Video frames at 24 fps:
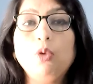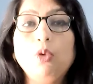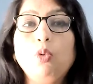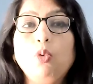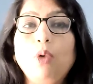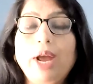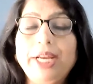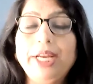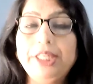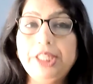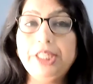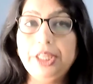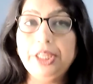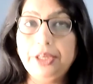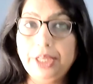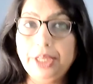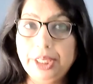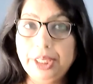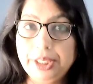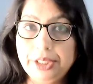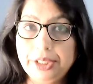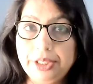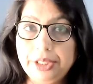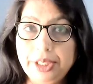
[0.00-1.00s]

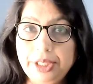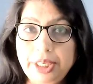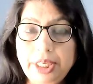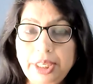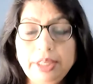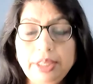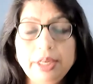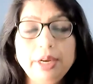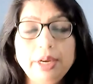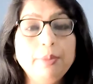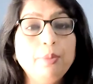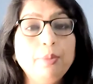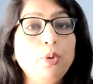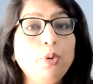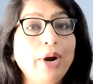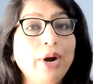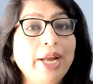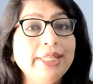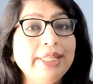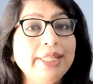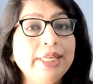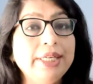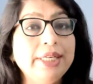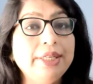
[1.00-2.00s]
Criterion D,
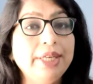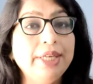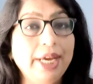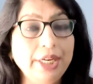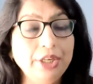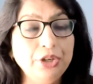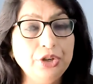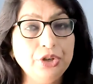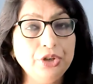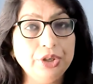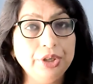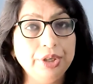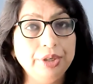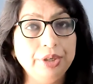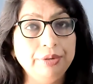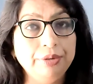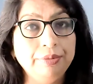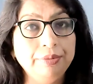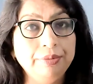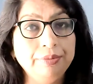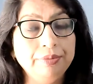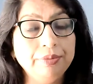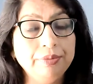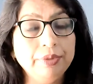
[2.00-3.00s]

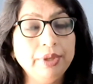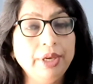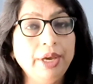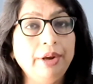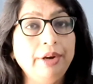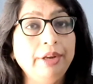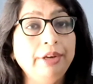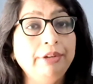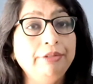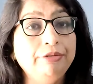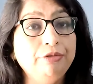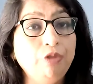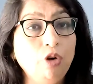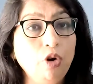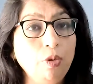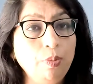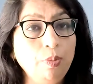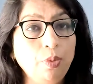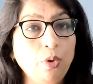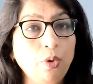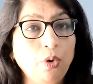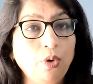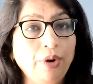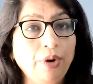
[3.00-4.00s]
presentation, carrying
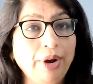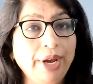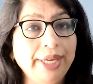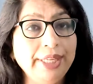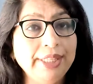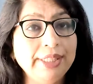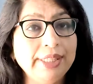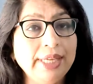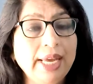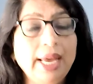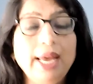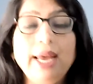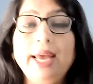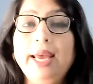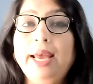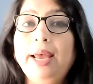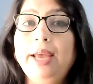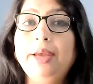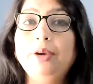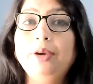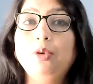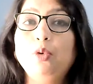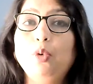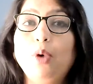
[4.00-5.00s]
4 points.
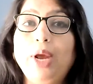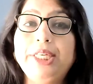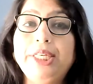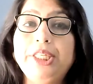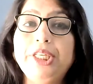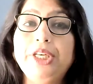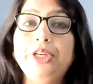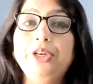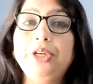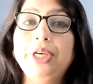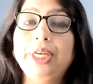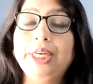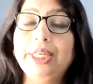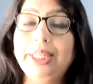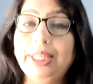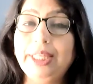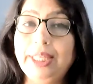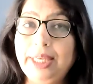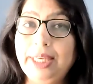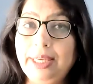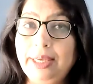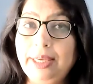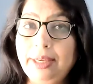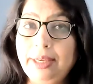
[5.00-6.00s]
And criterion
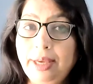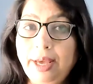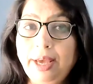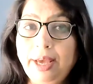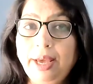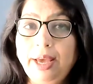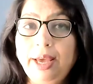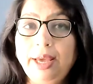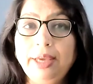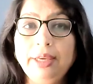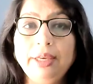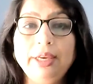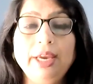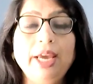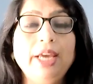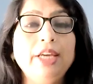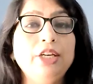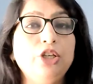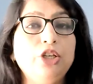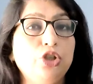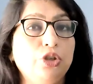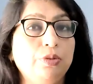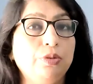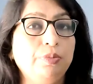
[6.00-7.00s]
E,
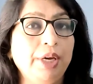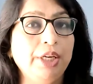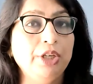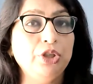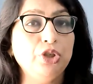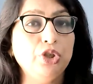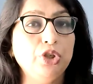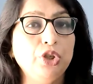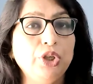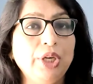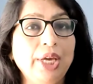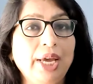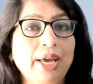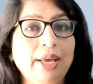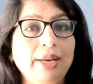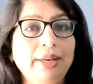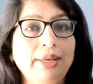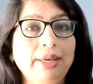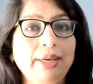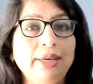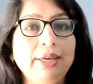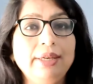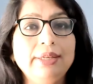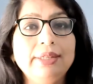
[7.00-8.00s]
engagement,
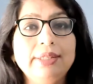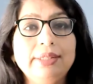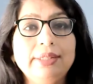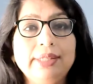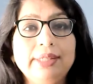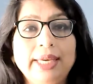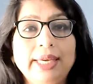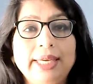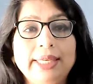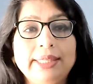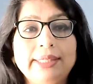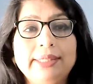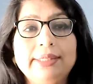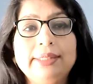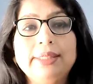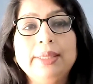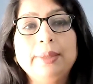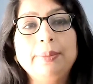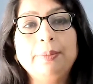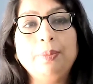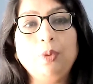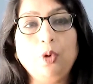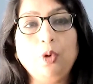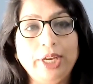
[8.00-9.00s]
carrying
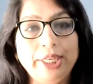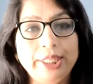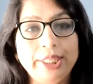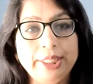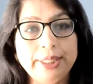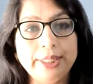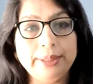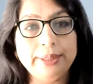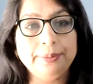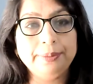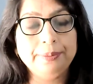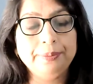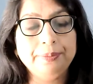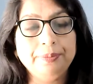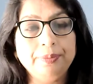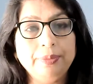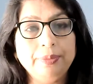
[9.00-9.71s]
6 points.